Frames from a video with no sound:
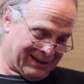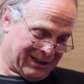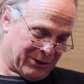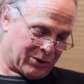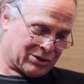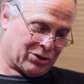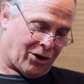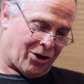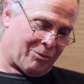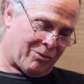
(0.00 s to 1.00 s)
And there were
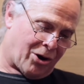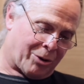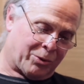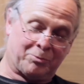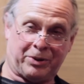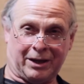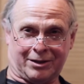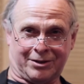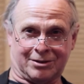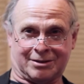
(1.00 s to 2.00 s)
tall marble
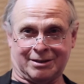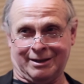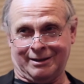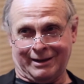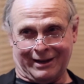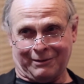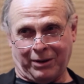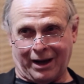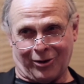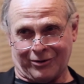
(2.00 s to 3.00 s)
pillars and a
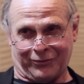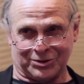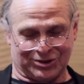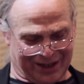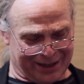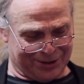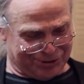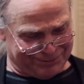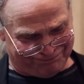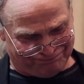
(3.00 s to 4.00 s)
powerful stench.